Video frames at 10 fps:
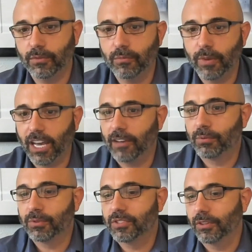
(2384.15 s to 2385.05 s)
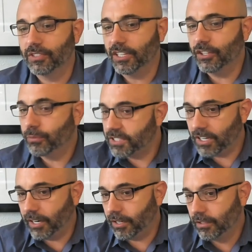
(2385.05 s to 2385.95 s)
You may have personas that you
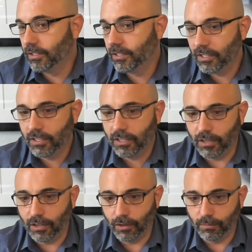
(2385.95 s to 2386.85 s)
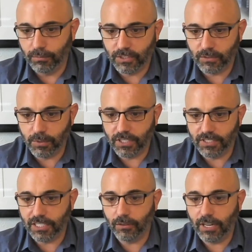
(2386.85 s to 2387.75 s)
retire um, just
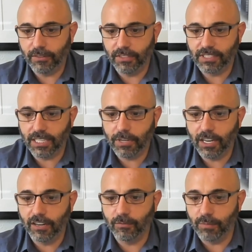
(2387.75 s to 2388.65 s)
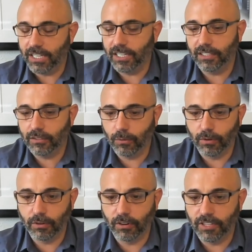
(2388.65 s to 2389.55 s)
because they don't have the same kind of meaning
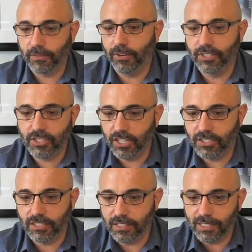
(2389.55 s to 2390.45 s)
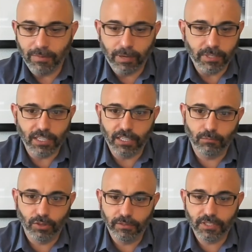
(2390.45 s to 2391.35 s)
or, or differentiation that they maybe
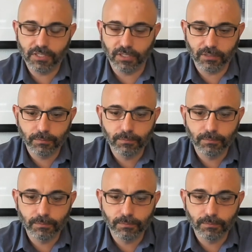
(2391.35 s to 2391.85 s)
did previously. Yeah.